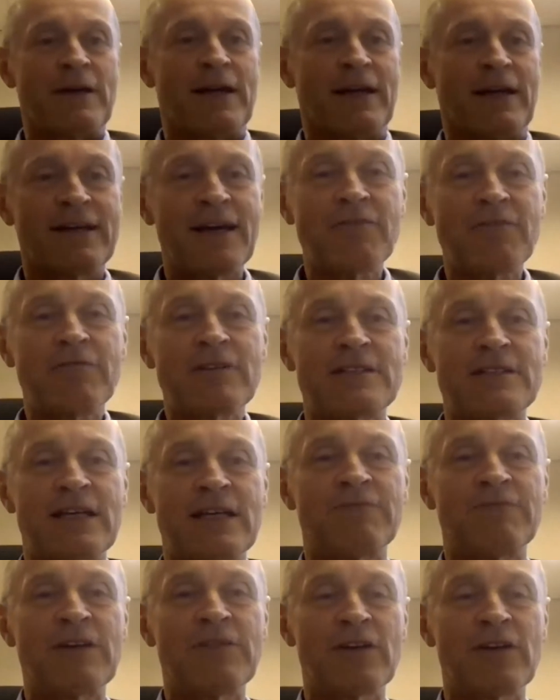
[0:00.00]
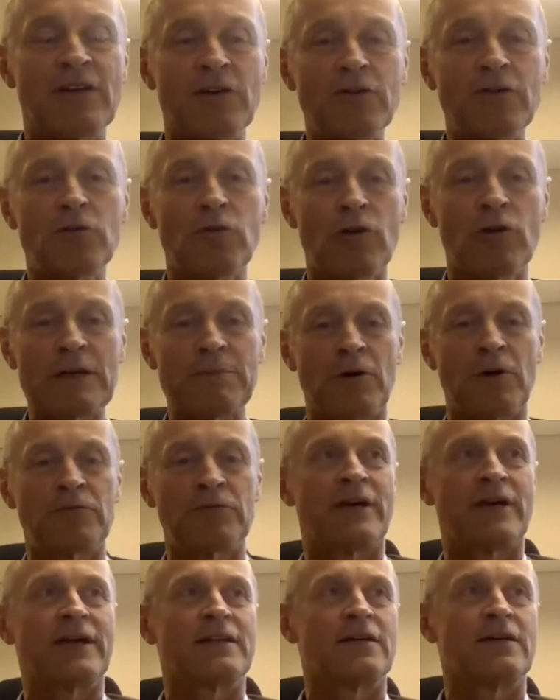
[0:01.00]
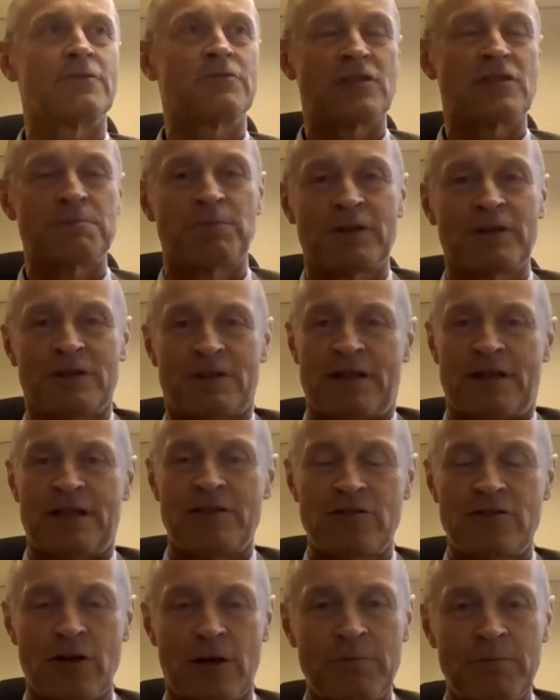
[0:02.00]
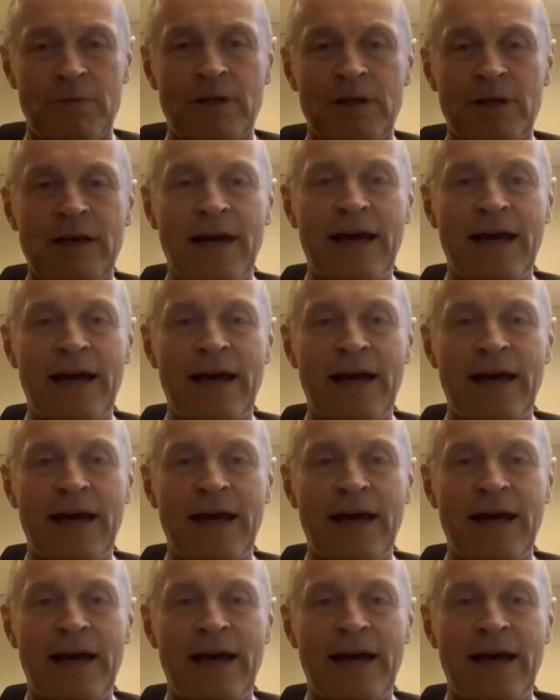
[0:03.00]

and Catherine said we will not talk about diagnosis, but in some